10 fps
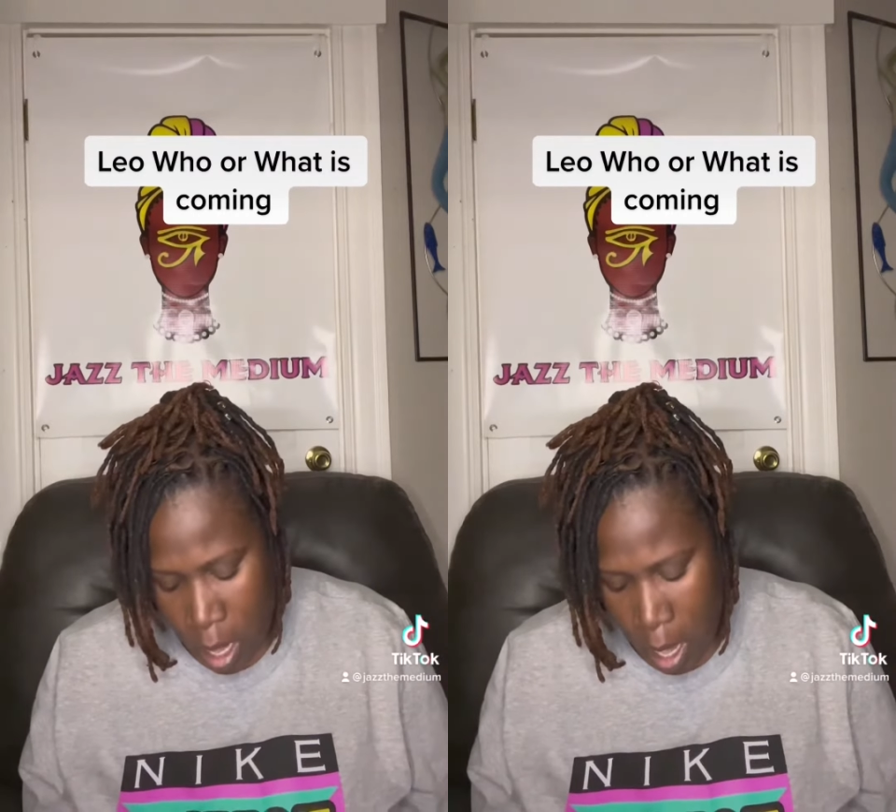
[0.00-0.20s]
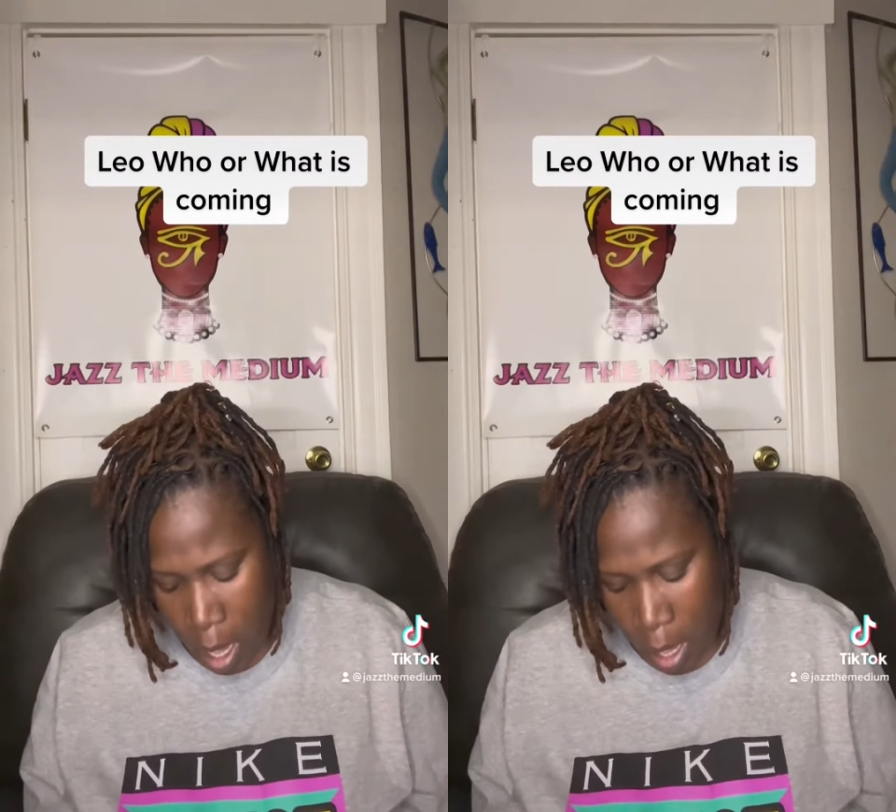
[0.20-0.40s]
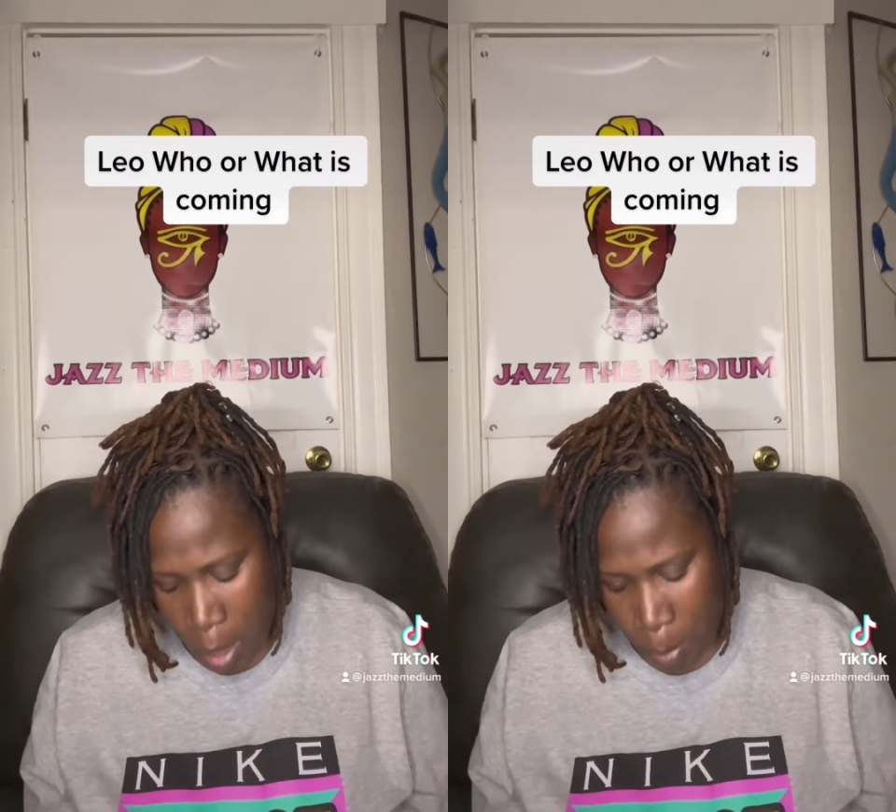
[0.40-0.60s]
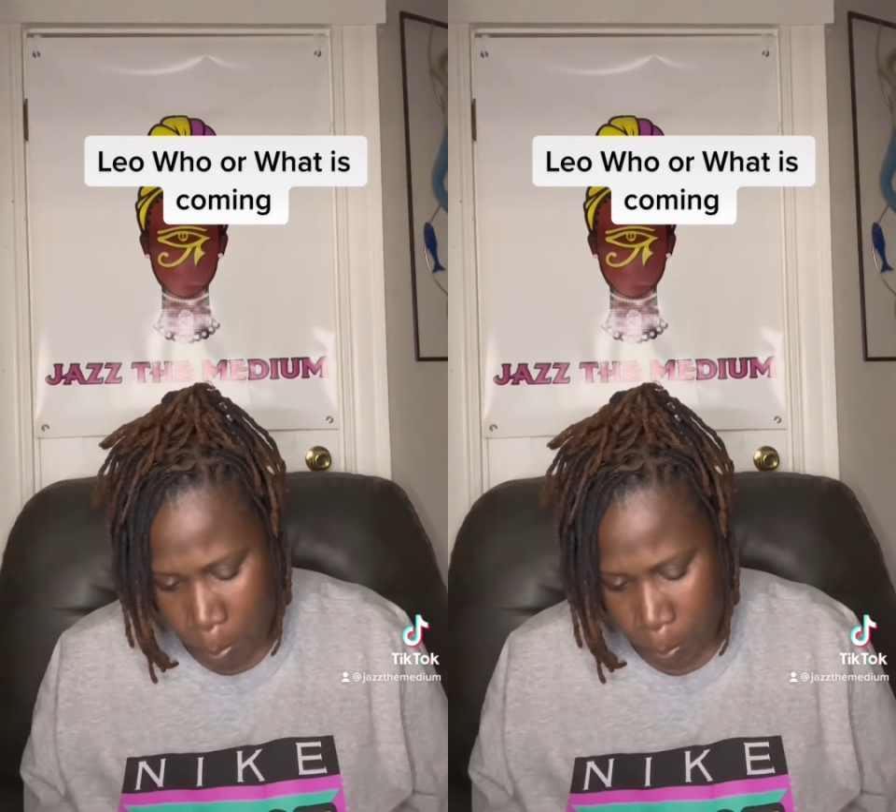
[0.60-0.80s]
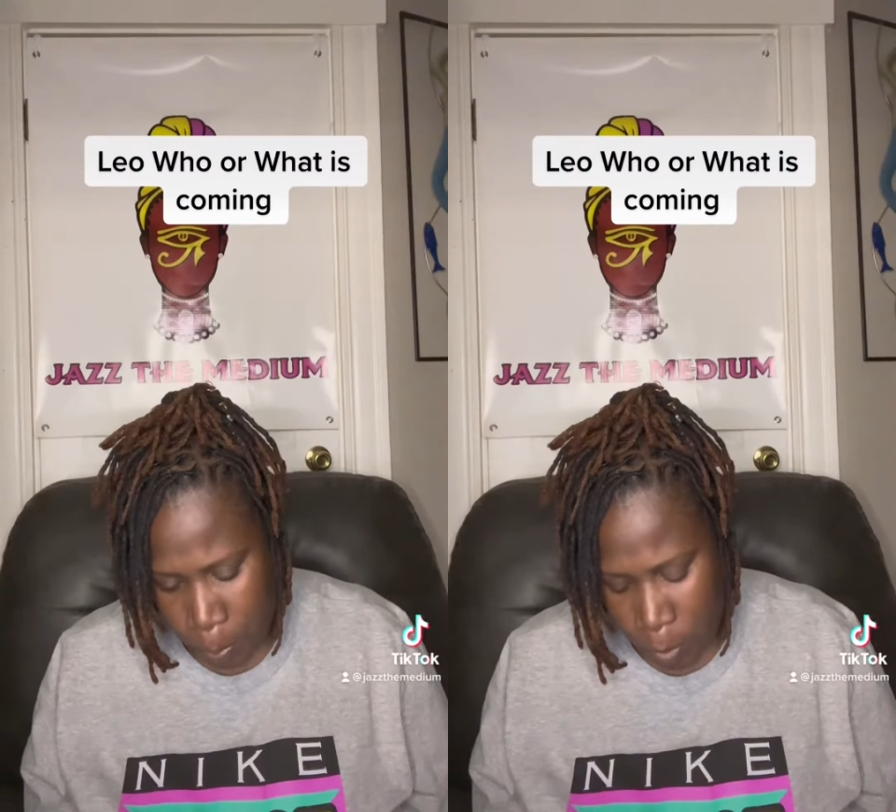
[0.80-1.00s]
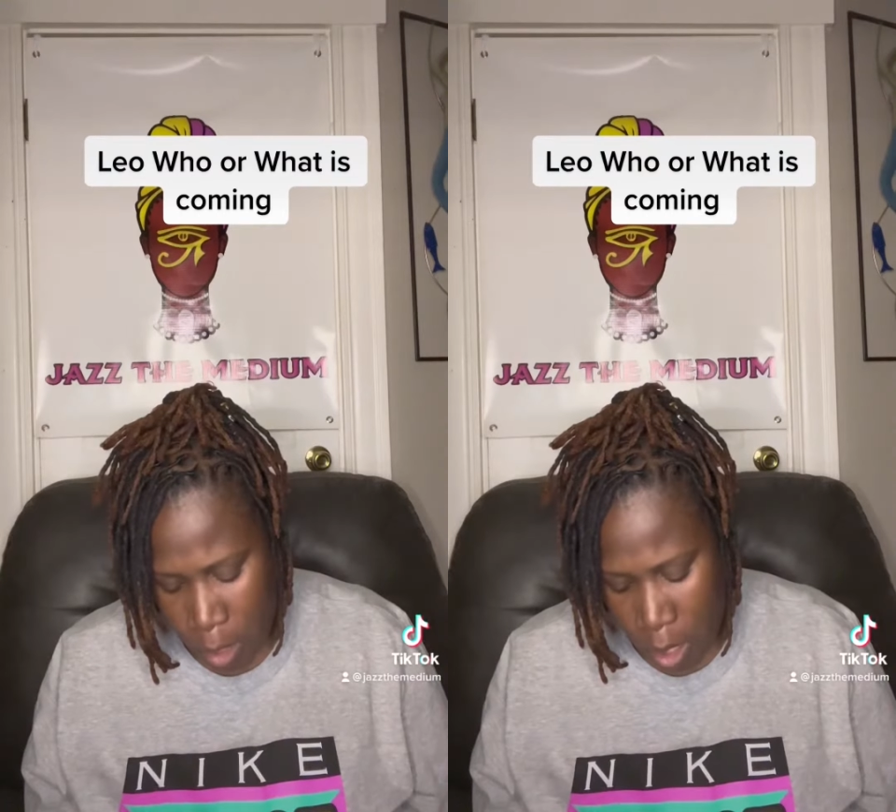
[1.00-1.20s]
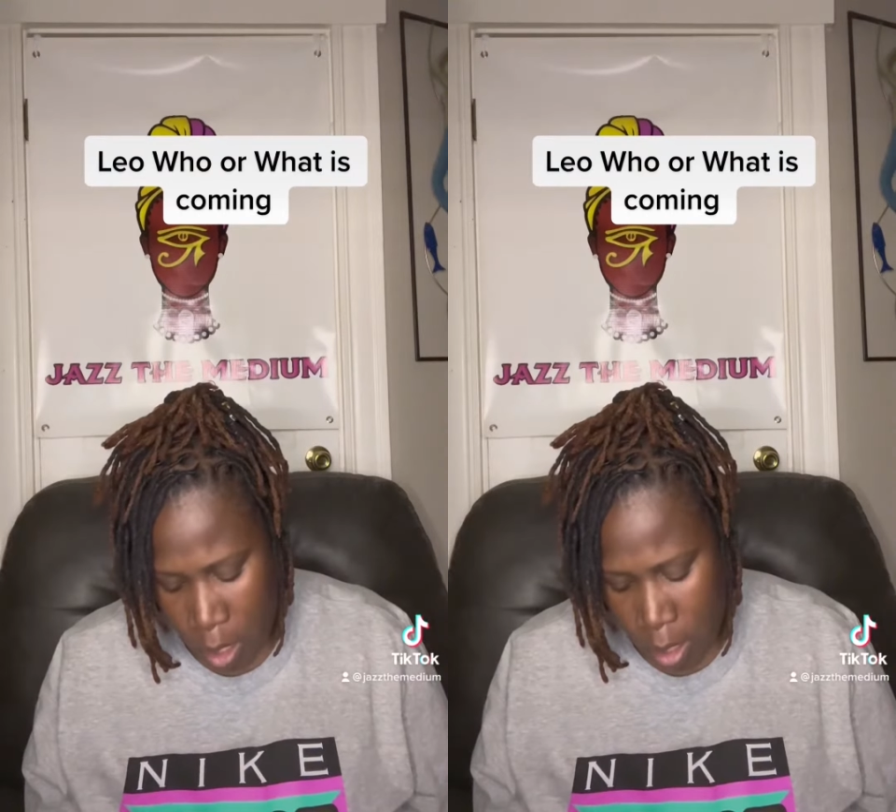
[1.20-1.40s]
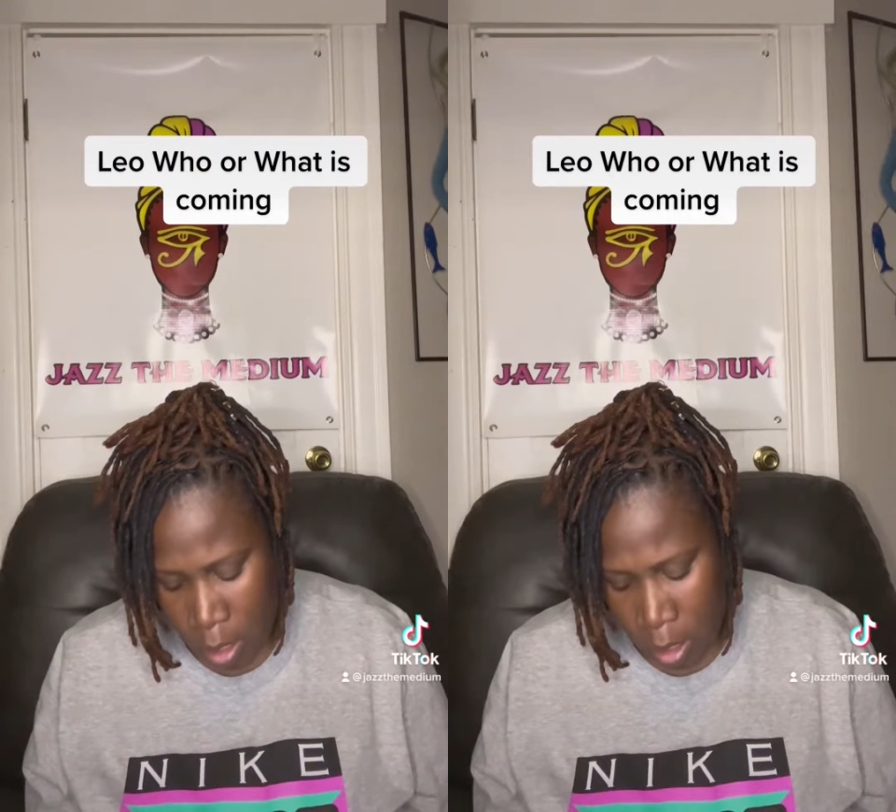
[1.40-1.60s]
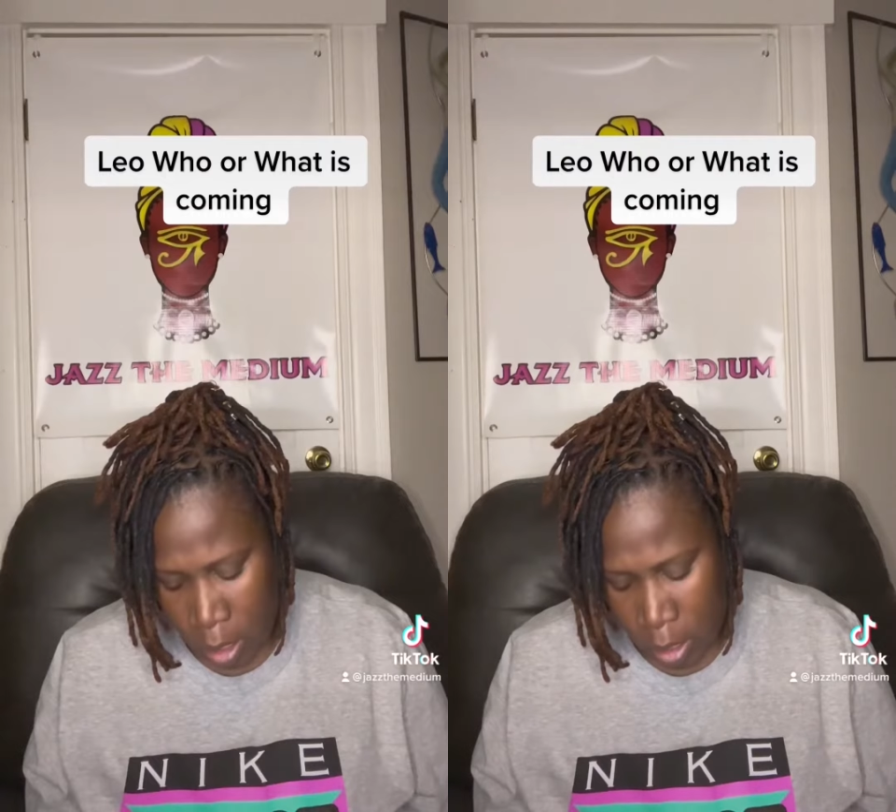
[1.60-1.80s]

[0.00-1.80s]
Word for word: Um, the